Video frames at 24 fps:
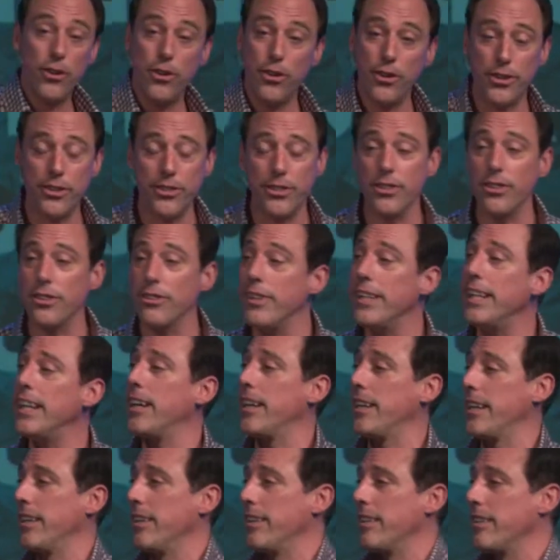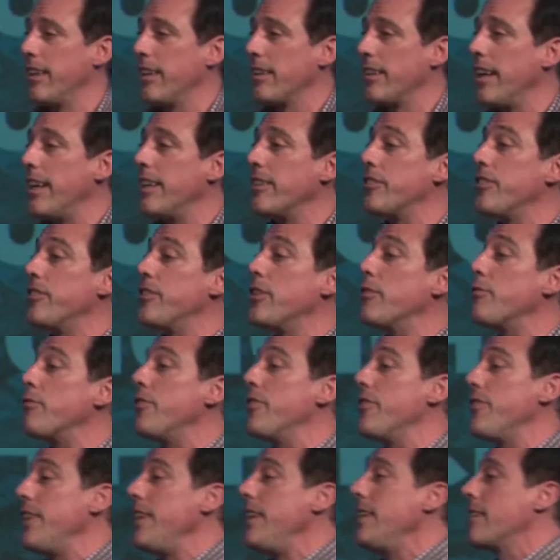they couldn't agree on it. They liked
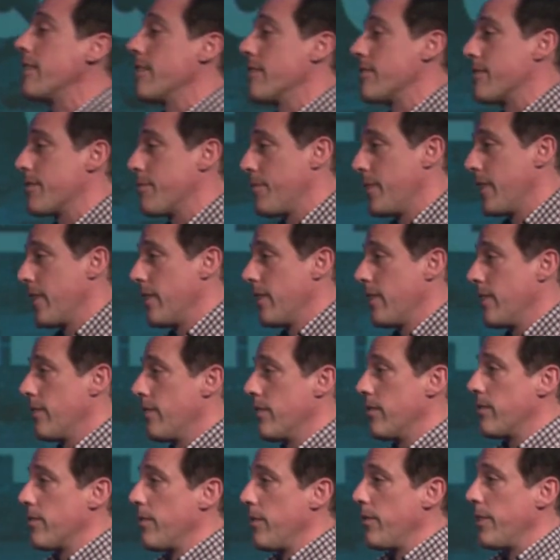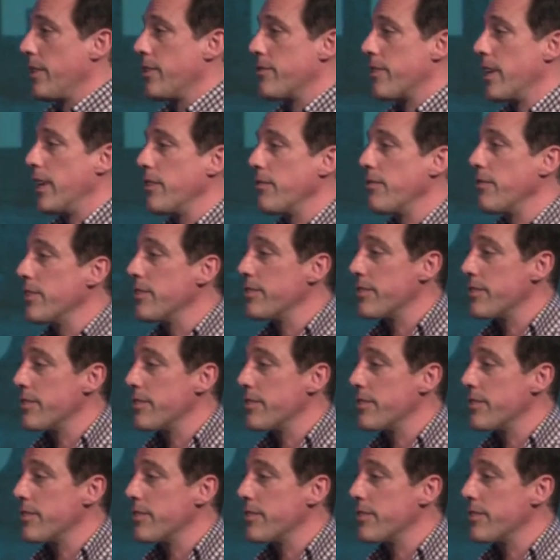different things, so they tried to